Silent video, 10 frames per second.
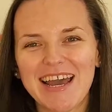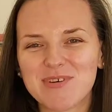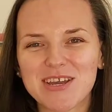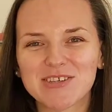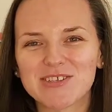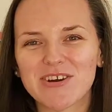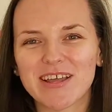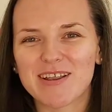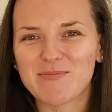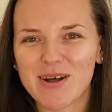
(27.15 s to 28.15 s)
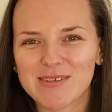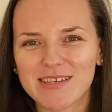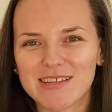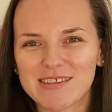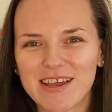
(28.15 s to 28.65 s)
I'm here talking about
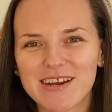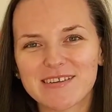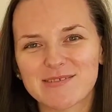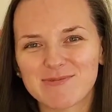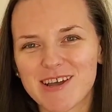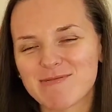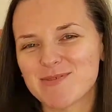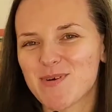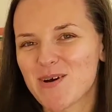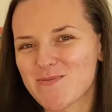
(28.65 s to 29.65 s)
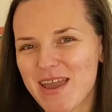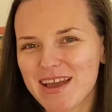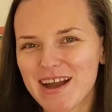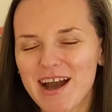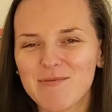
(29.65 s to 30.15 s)
skincare, sometimes about
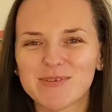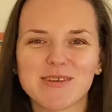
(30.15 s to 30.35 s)
makeup,